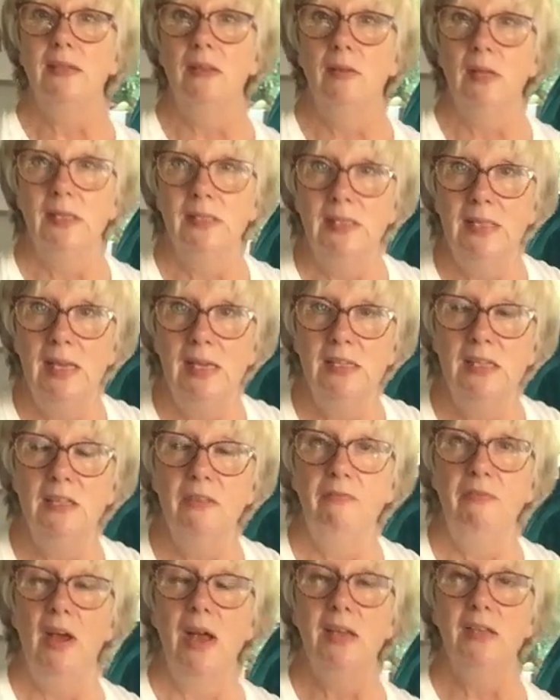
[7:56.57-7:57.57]
so that's the end of
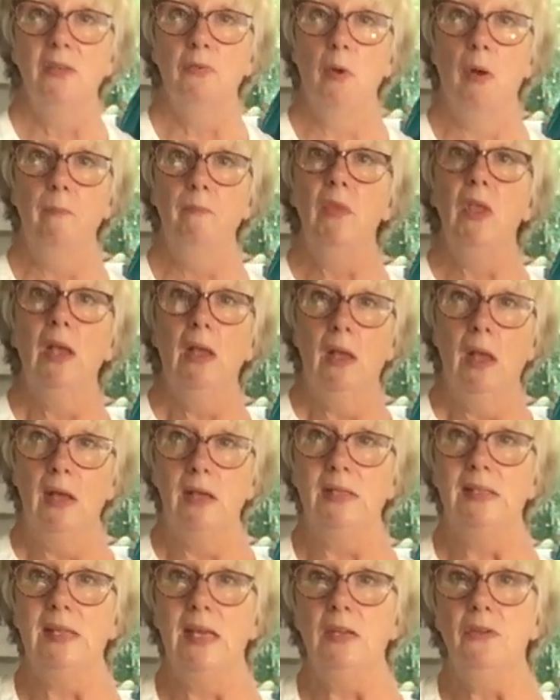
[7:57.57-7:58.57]
the first one.
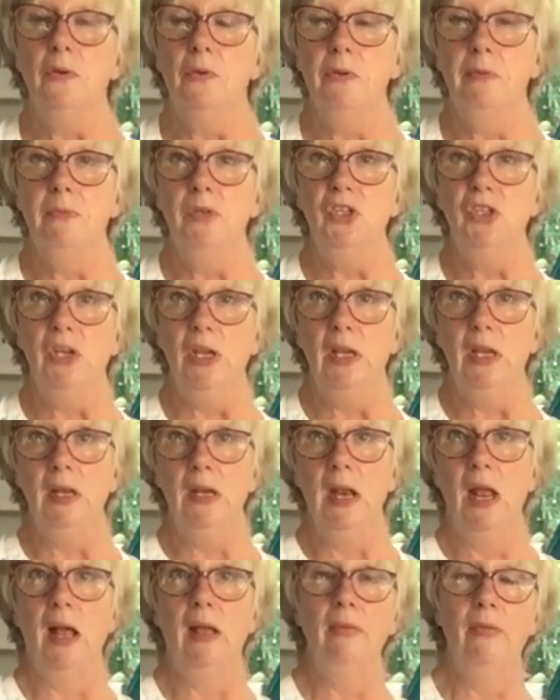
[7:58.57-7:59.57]
I'll set up the
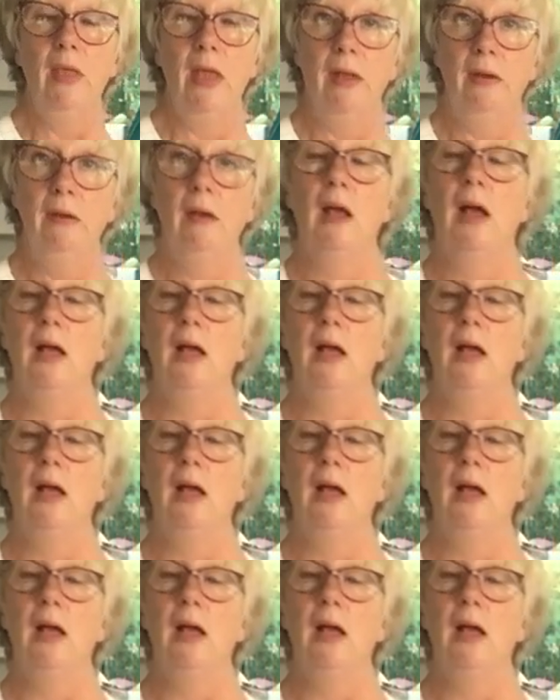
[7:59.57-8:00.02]
machine and then